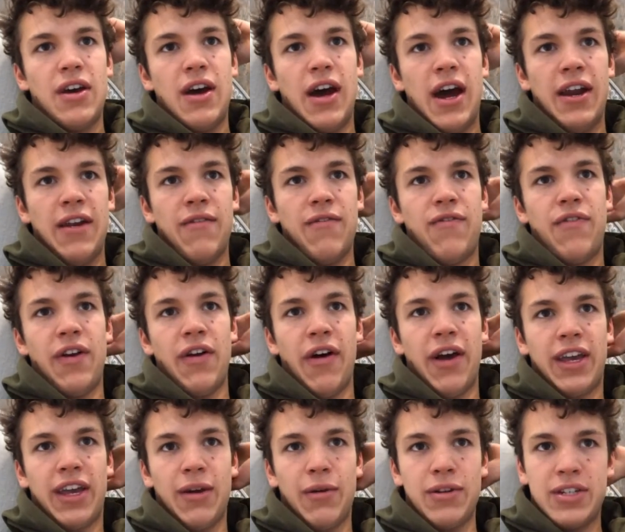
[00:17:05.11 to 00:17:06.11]
I didn't feel
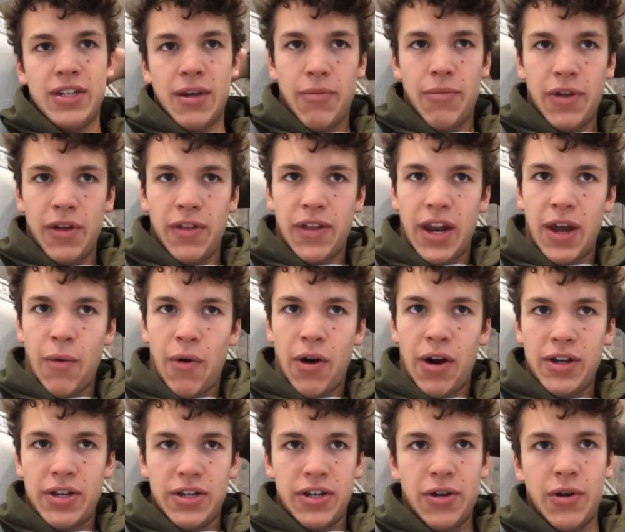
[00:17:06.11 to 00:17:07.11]
like it was something that I
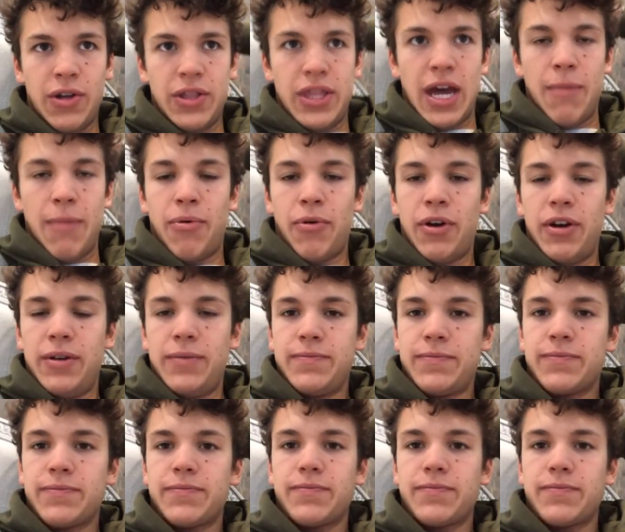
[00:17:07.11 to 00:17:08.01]
wanted to do at that point.